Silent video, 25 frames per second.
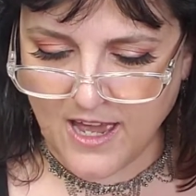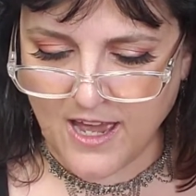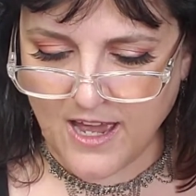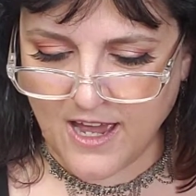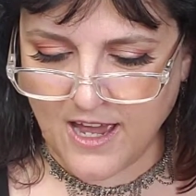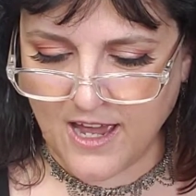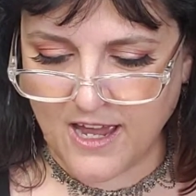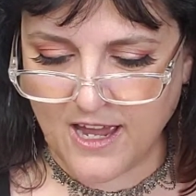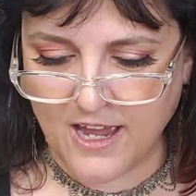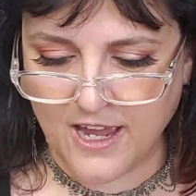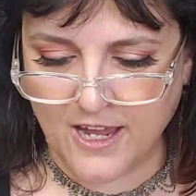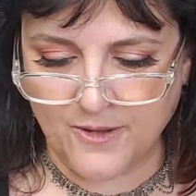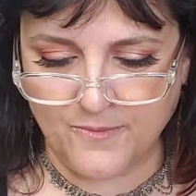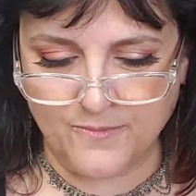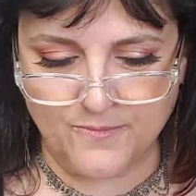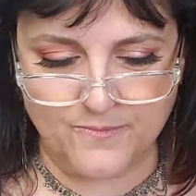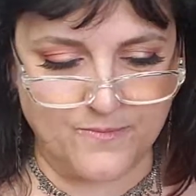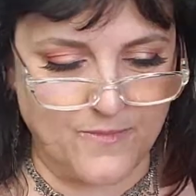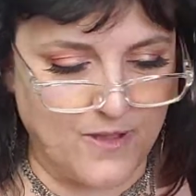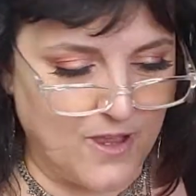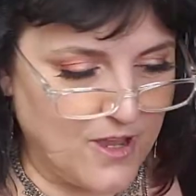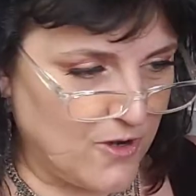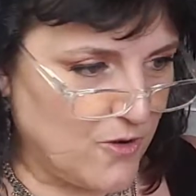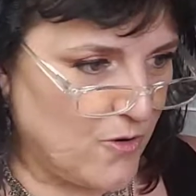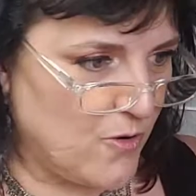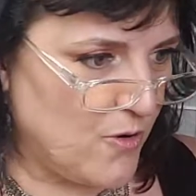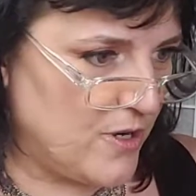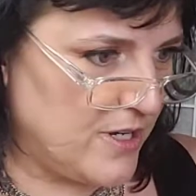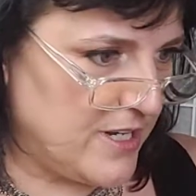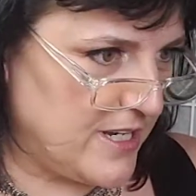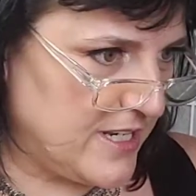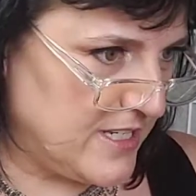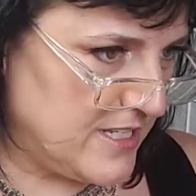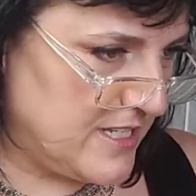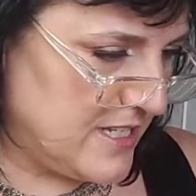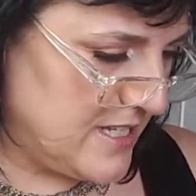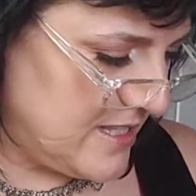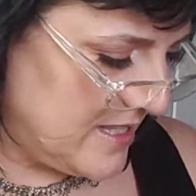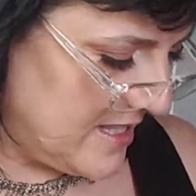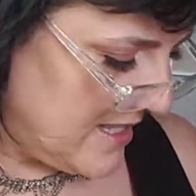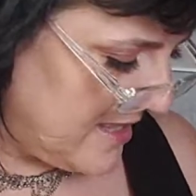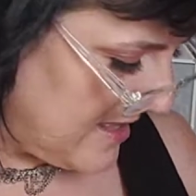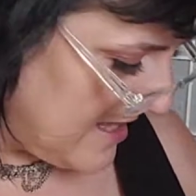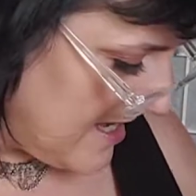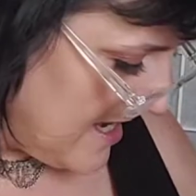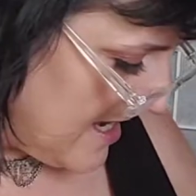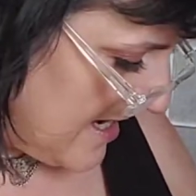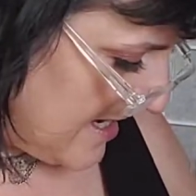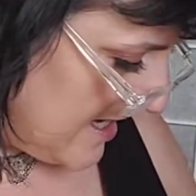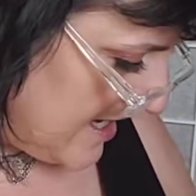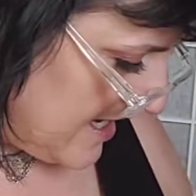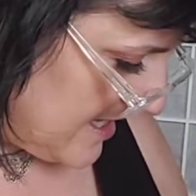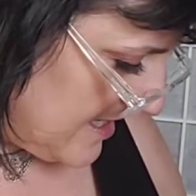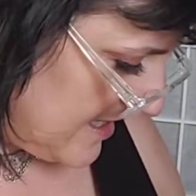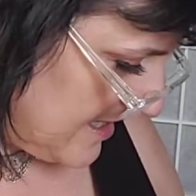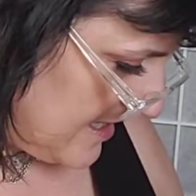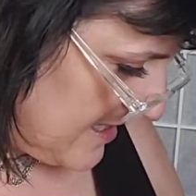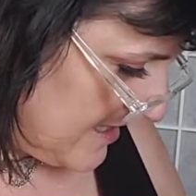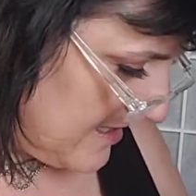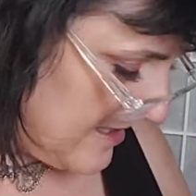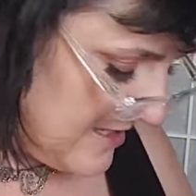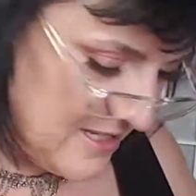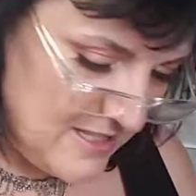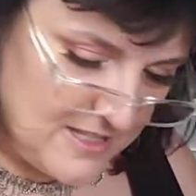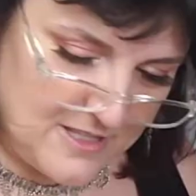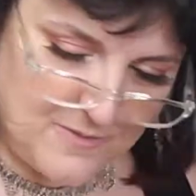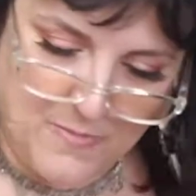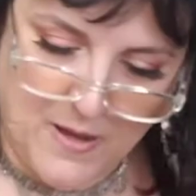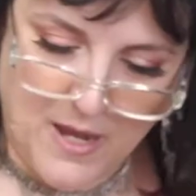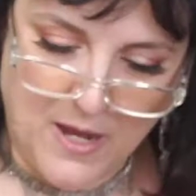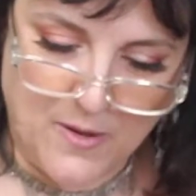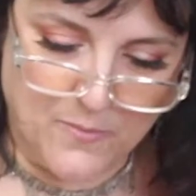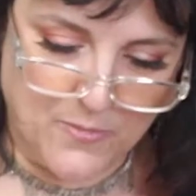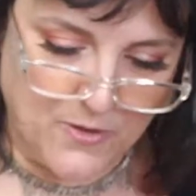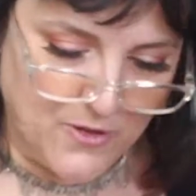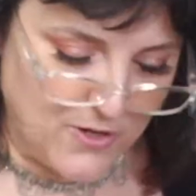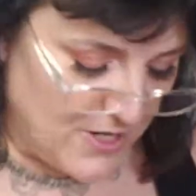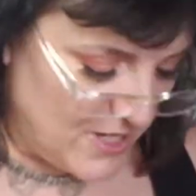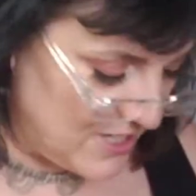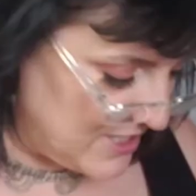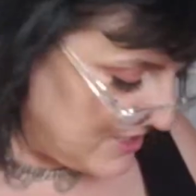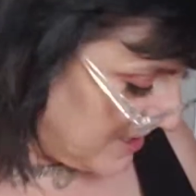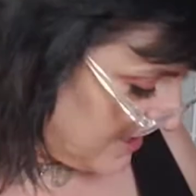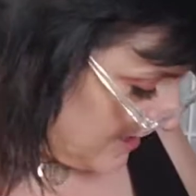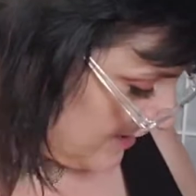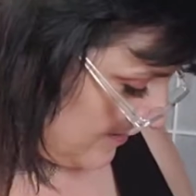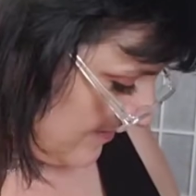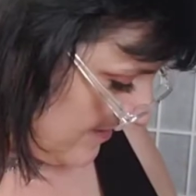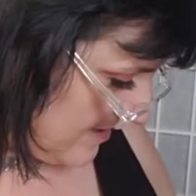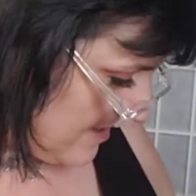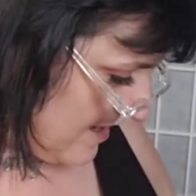According to the thing, it's to the paper, it's